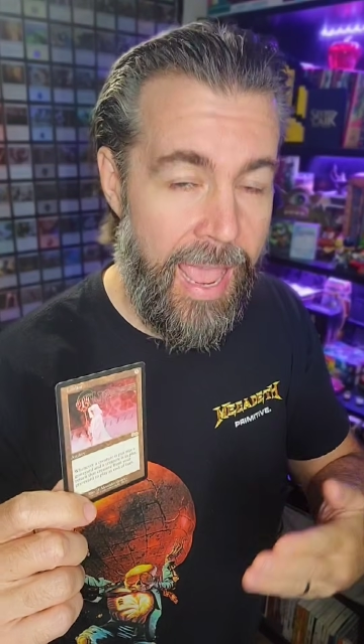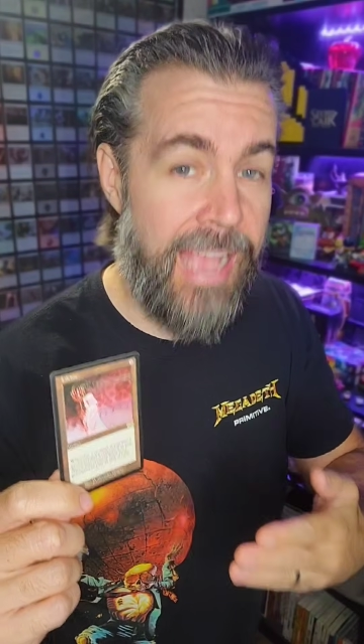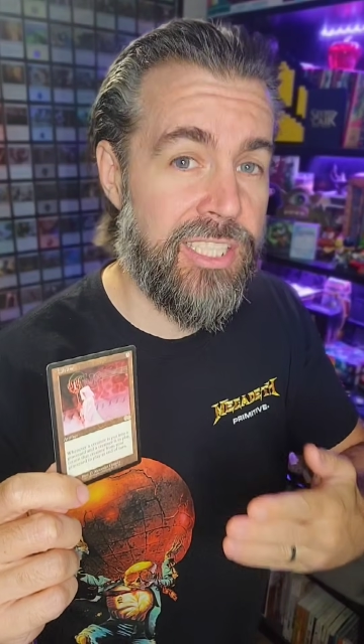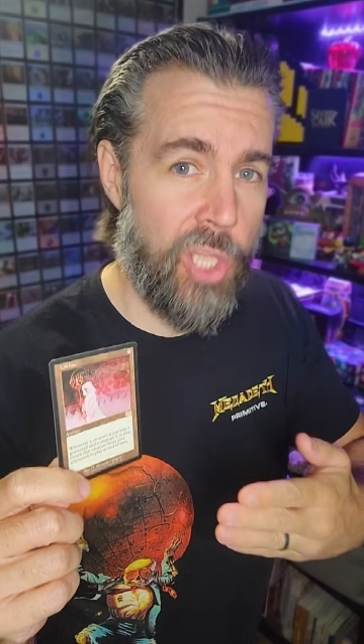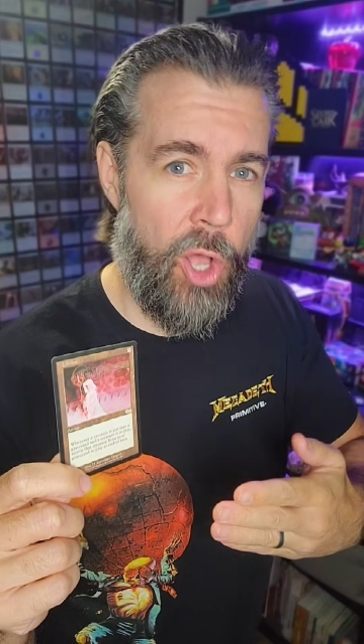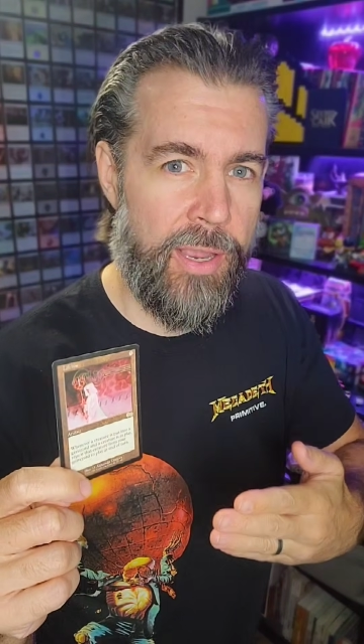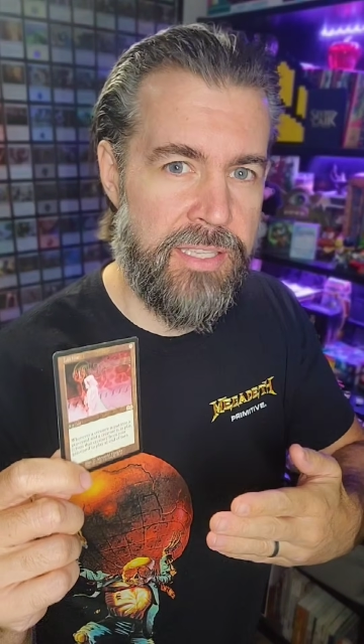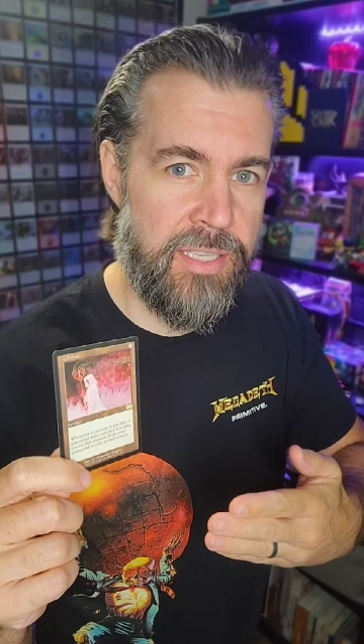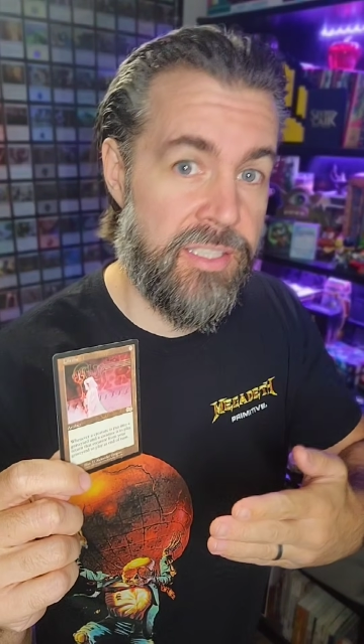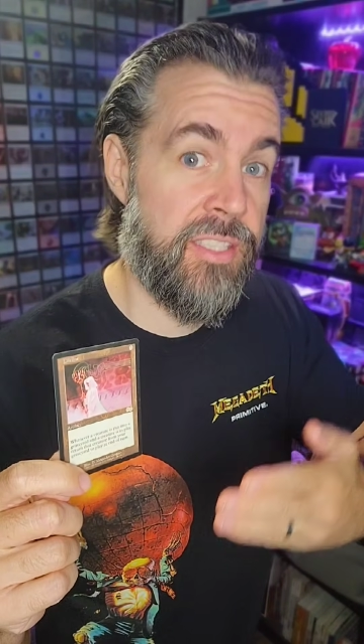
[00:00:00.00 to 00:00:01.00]
as long
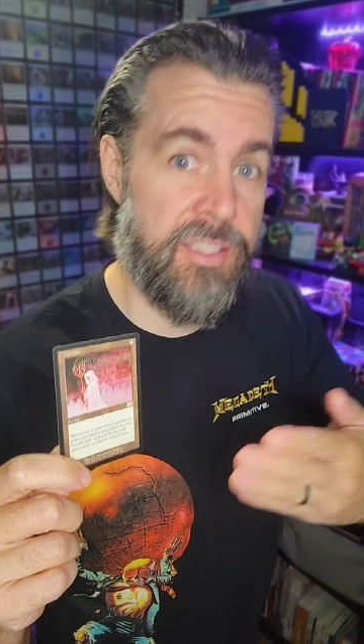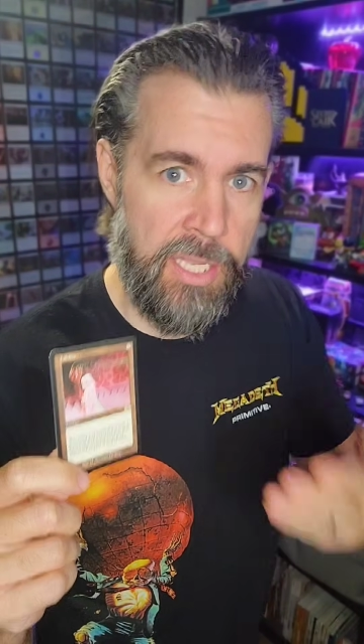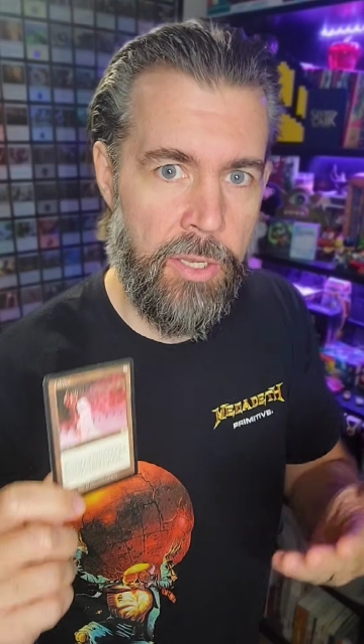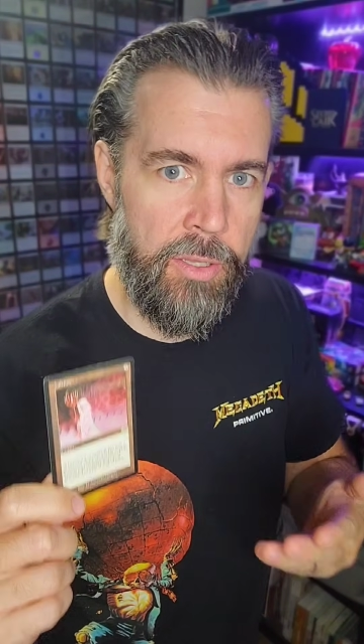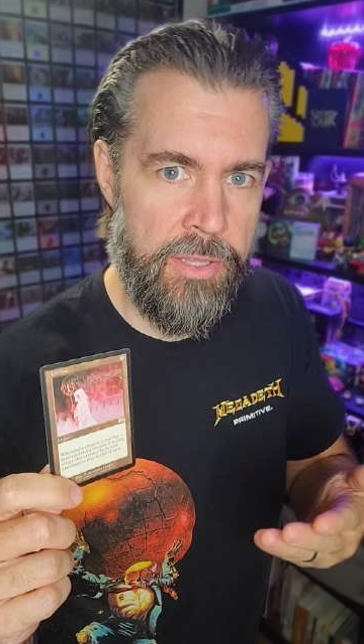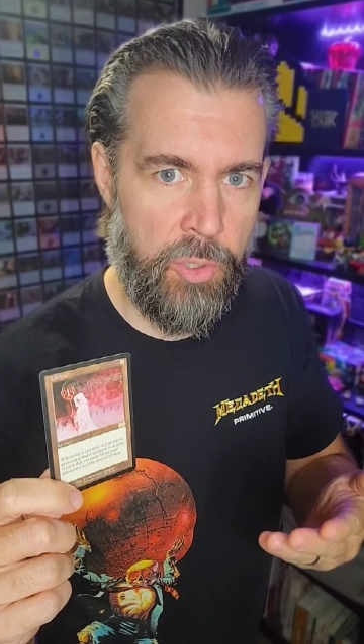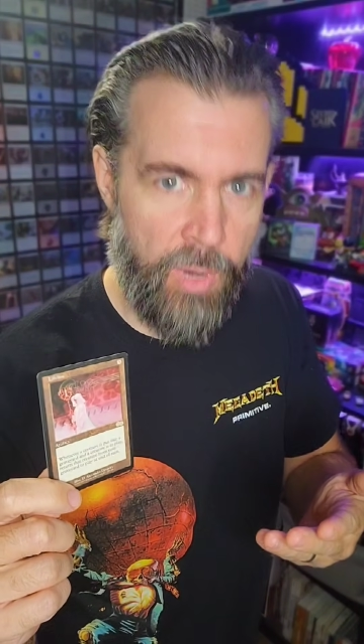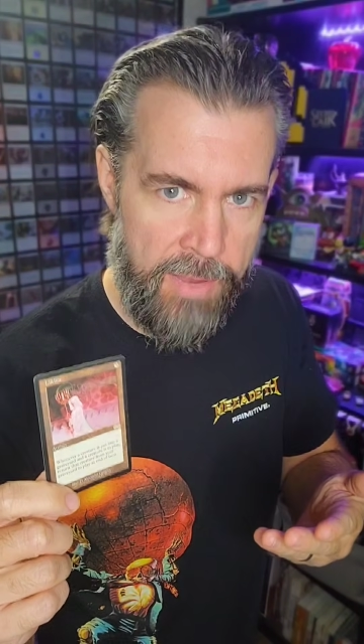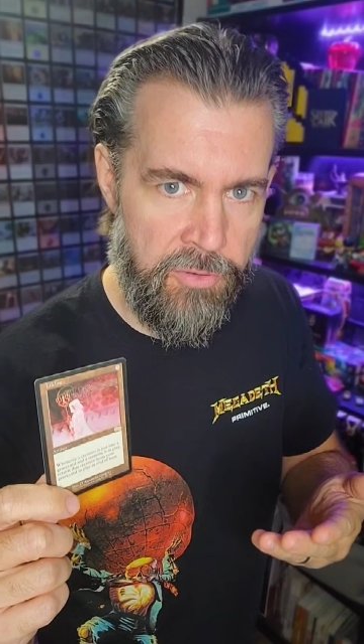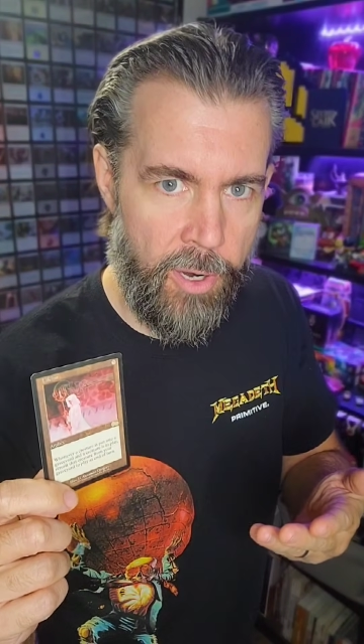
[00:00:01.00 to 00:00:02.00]
as it's still in the
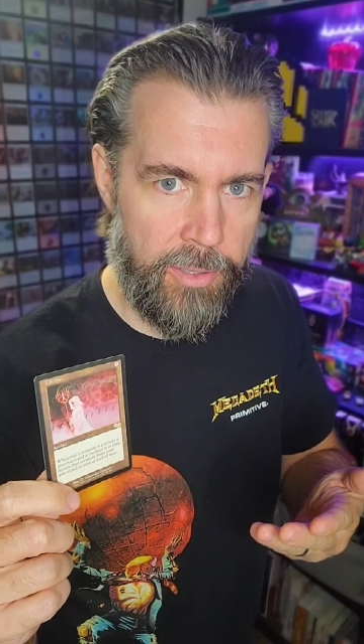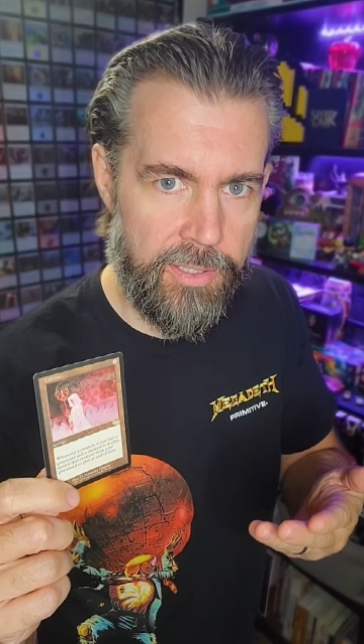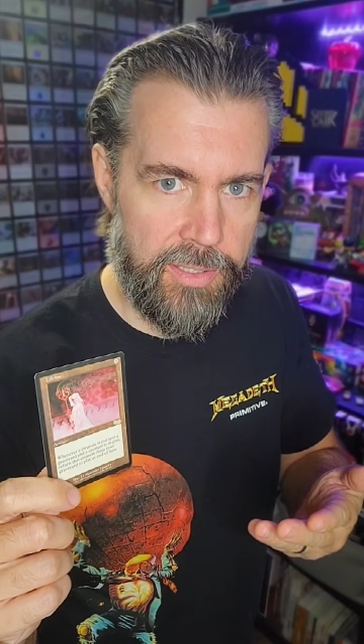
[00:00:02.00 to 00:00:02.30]
graveyard.